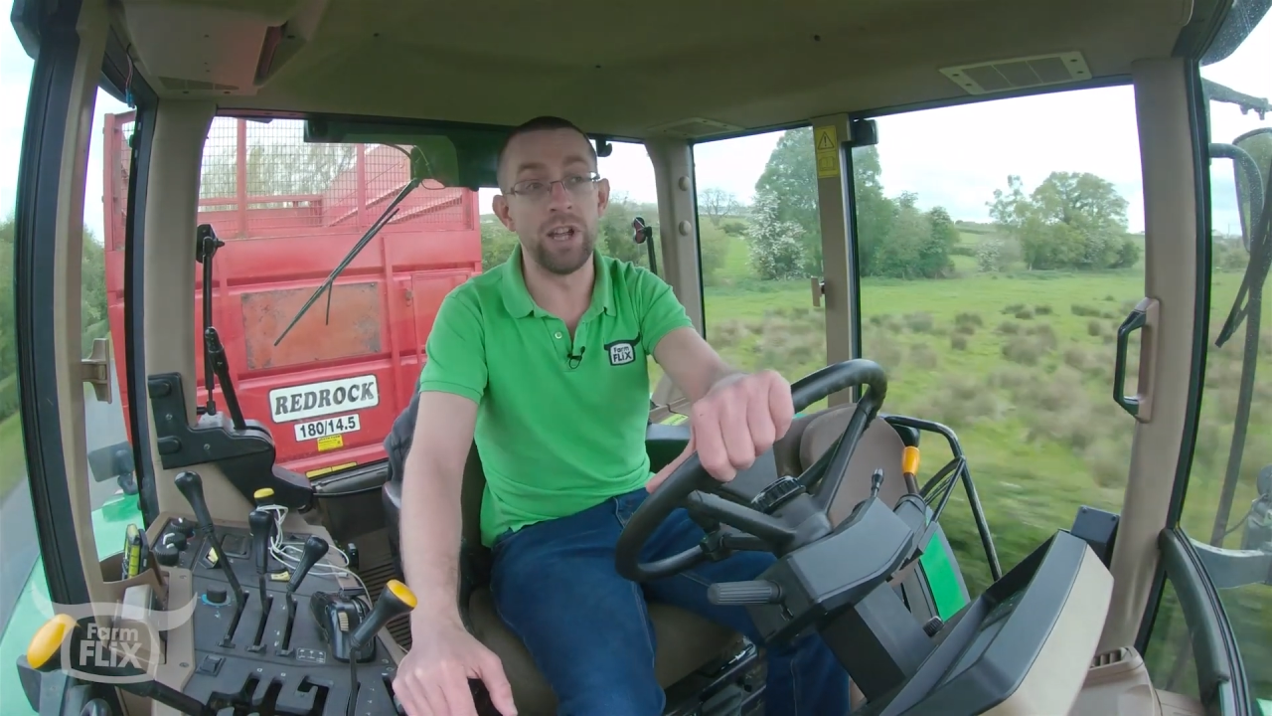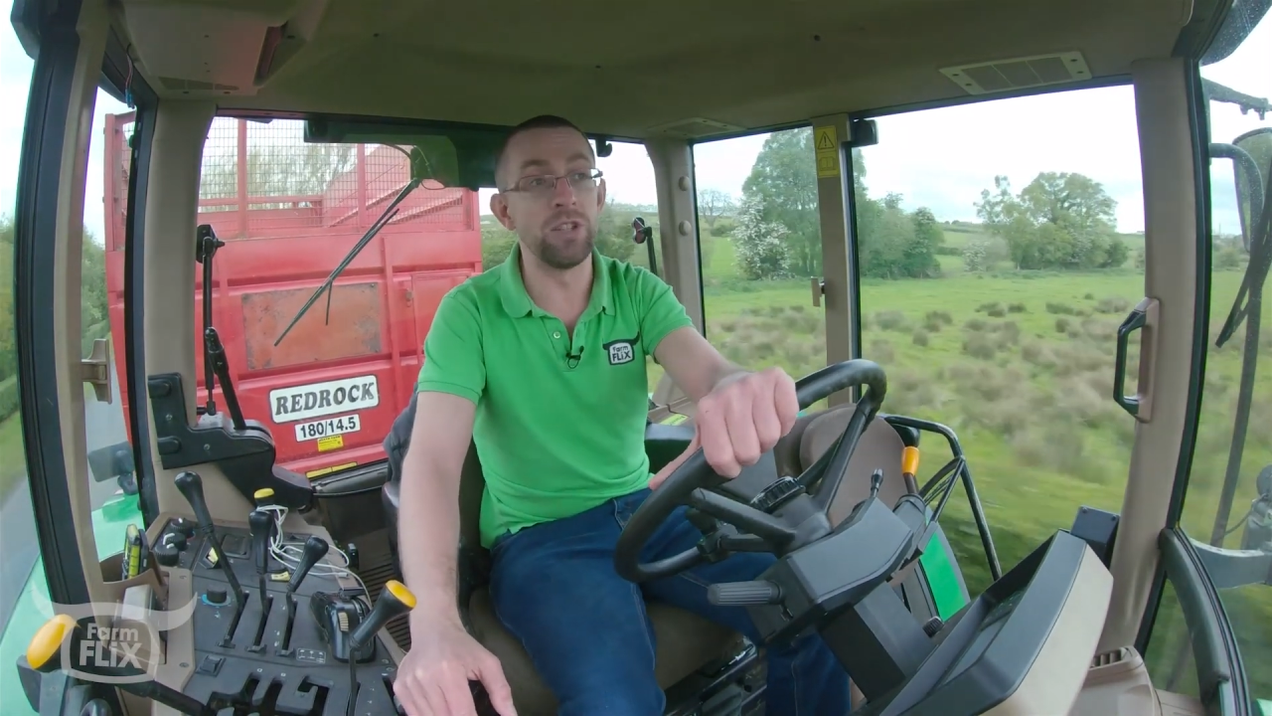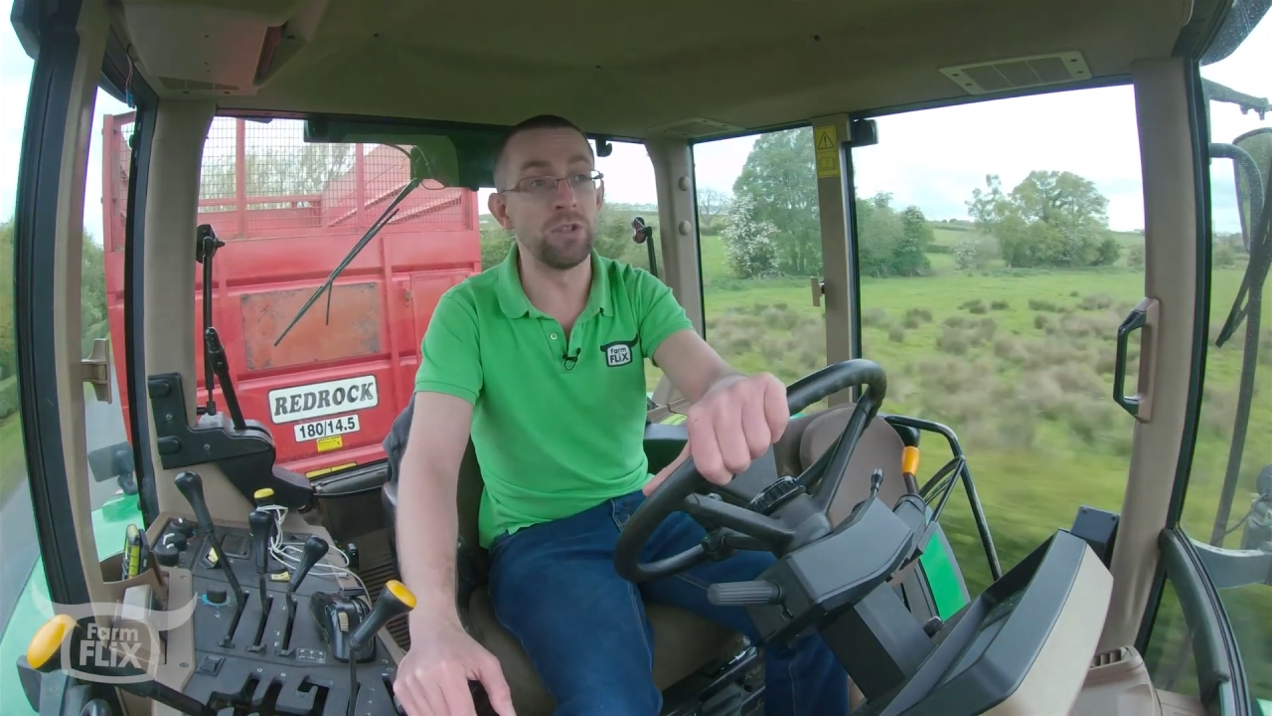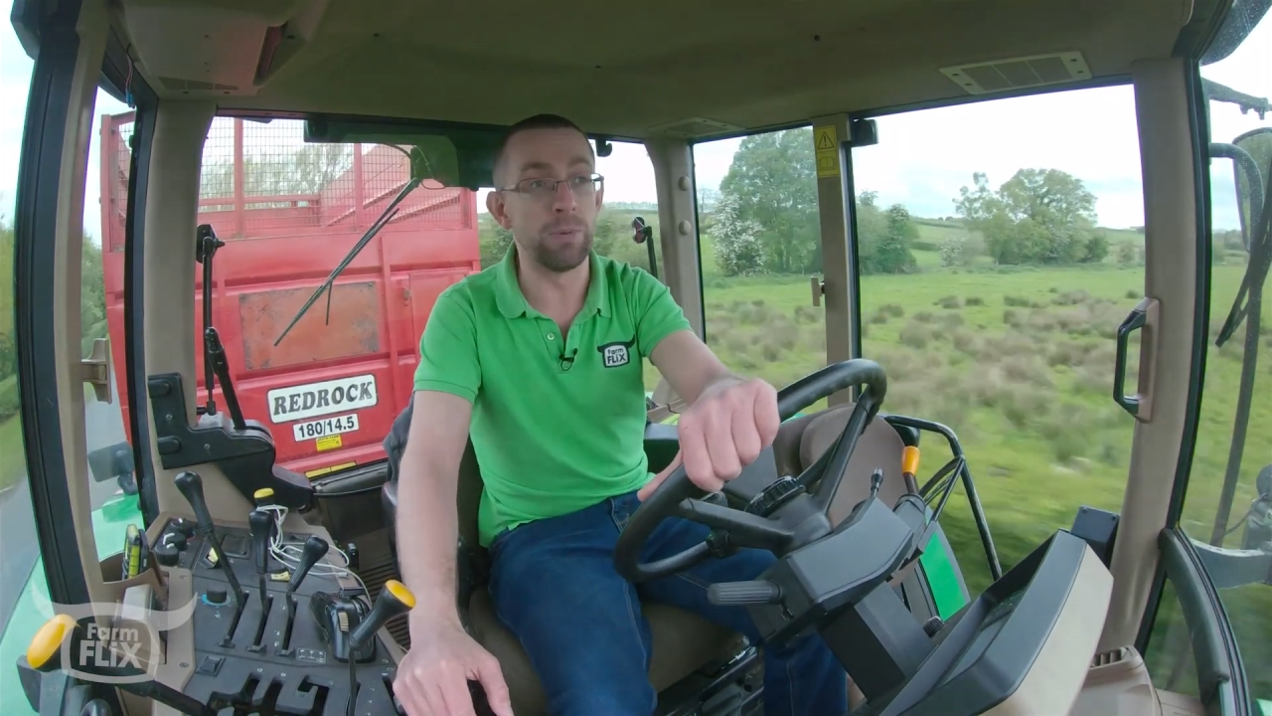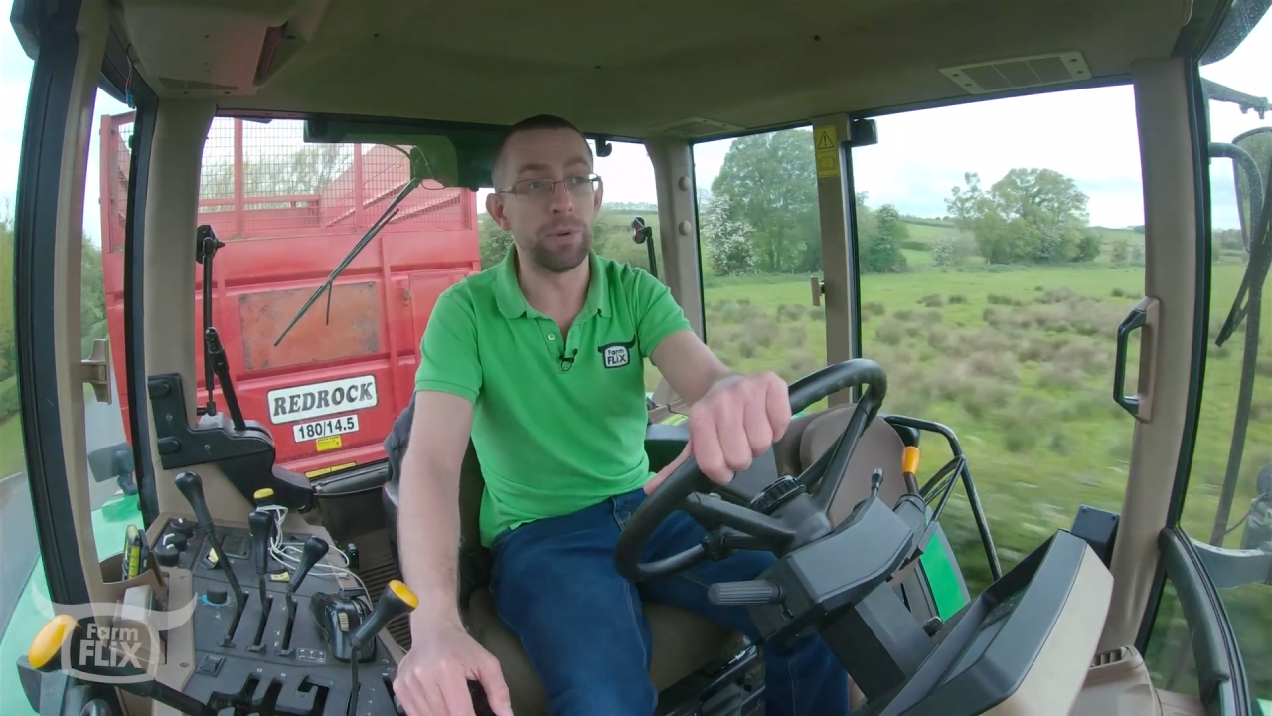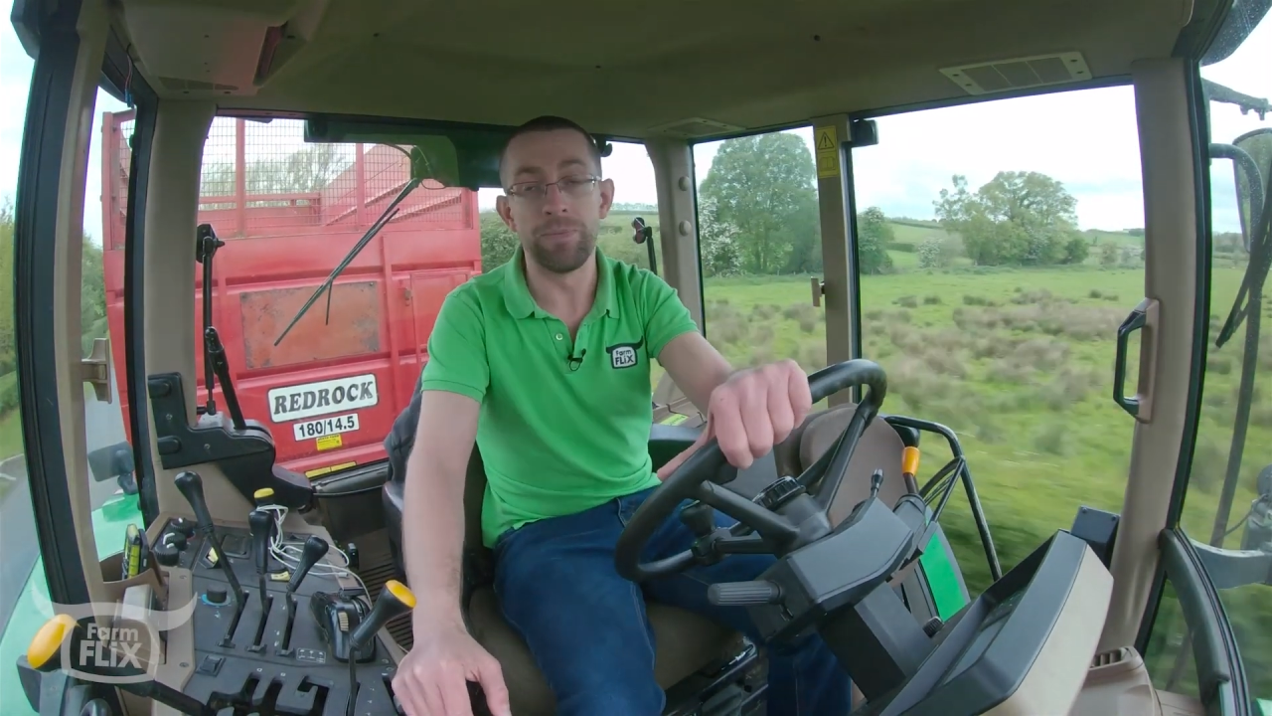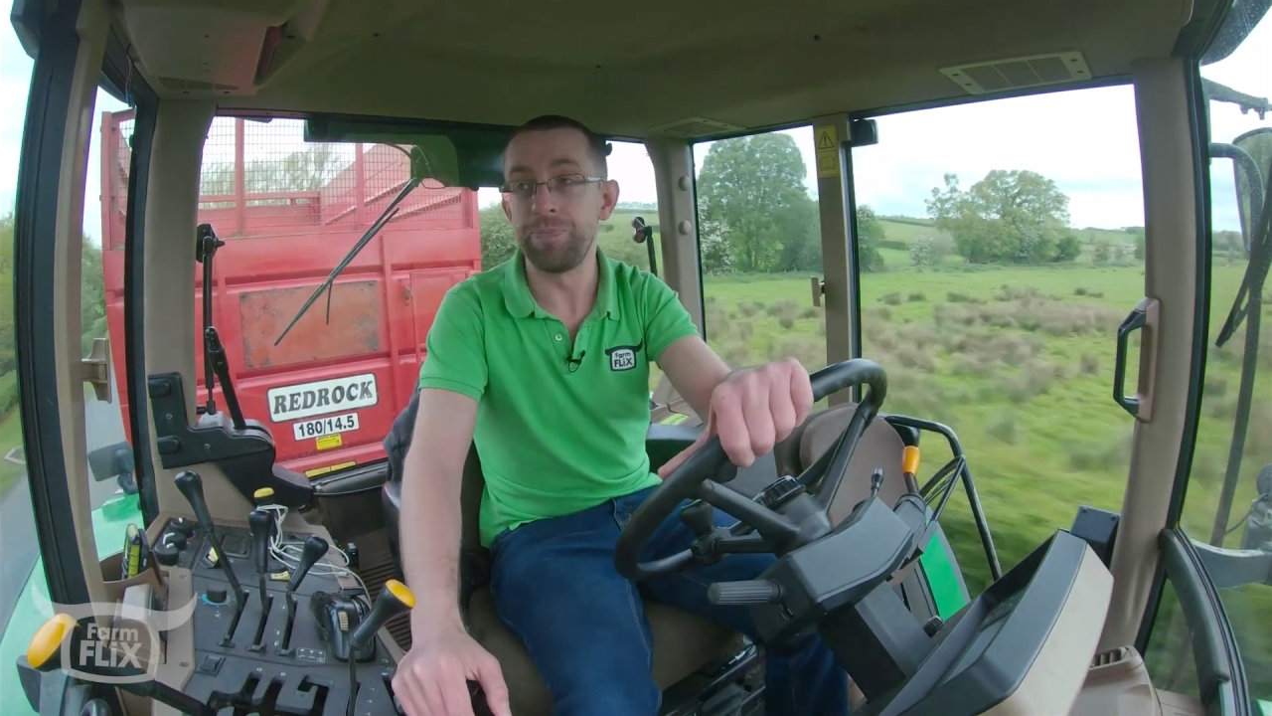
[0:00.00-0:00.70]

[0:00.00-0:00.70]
eyes open.